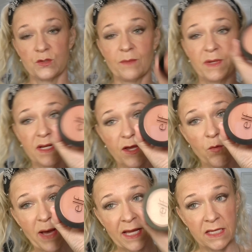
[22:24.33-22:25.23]
So I'm going to
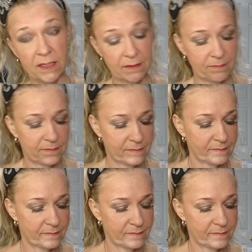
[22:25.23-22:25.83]
go back in